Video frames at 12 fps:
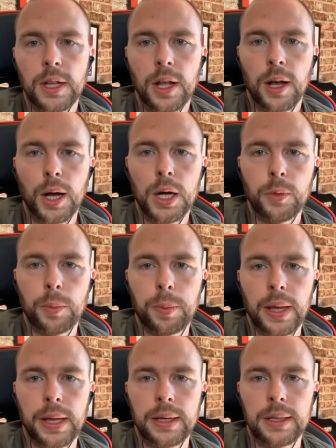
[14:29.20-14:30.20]

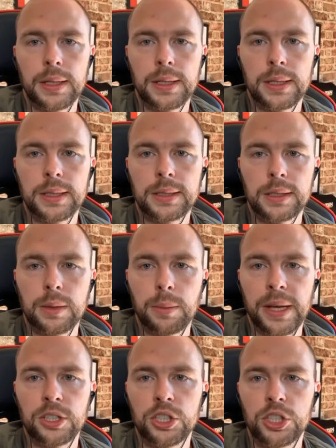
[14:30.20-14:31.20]
Overplan here says,
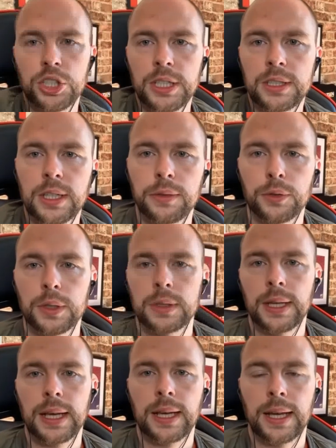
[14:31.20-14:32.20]
imagine cheating for a
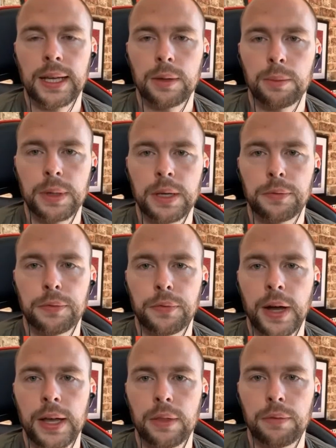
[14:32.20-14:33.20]
decade and being
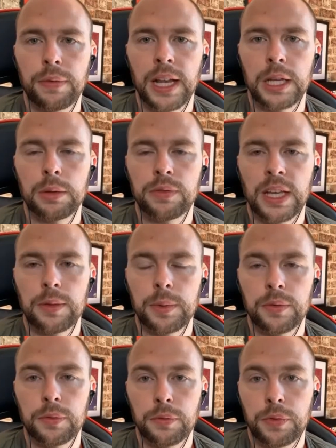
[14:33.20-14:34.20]
fined the value of
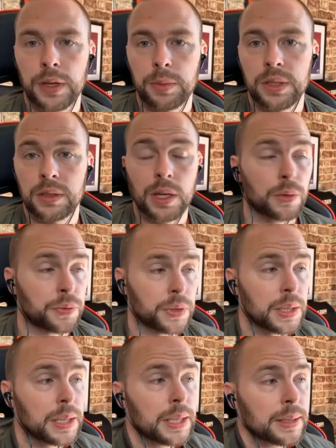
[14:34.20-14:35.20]
Fabian Delph.
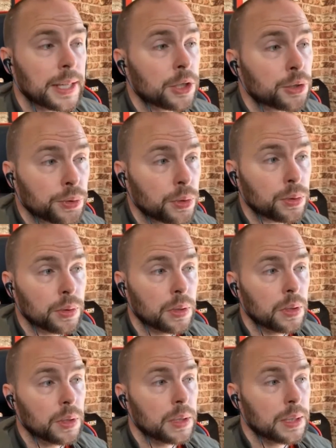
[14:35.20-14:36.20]
That's true.
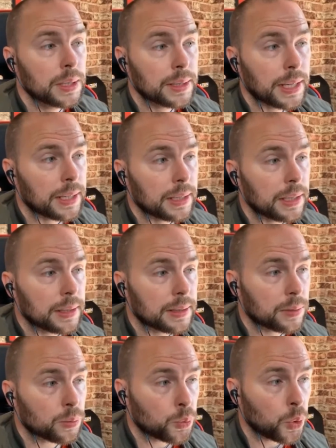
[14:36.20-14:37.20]

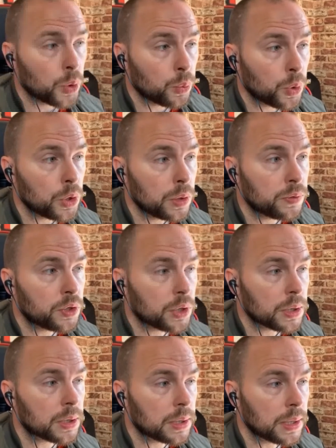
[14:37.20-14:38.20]
What you
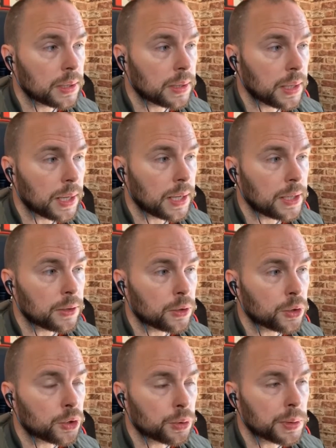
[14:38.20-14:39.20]
just said there is
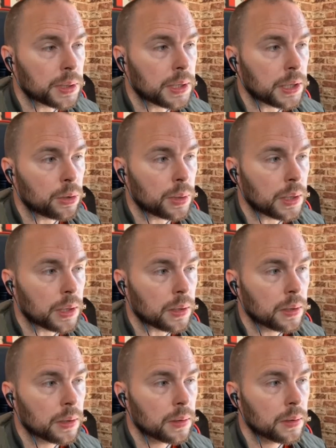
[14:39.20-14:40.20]
the truest thing you'll hear.
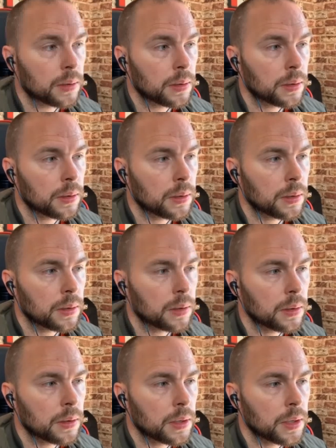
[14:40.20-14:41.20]

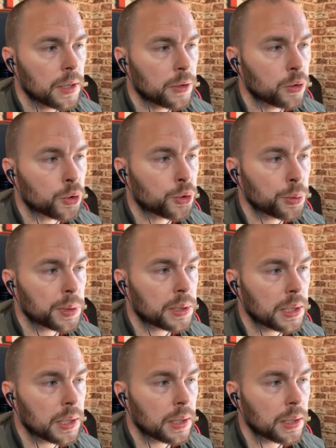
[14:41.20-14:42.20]
It's the truest
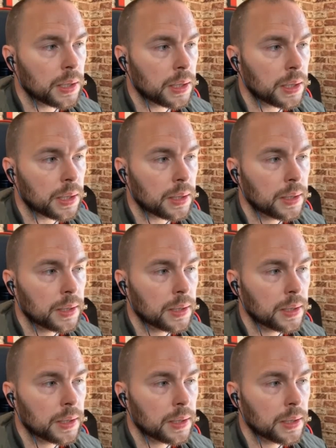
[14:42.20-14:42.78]
thing you're going to hear.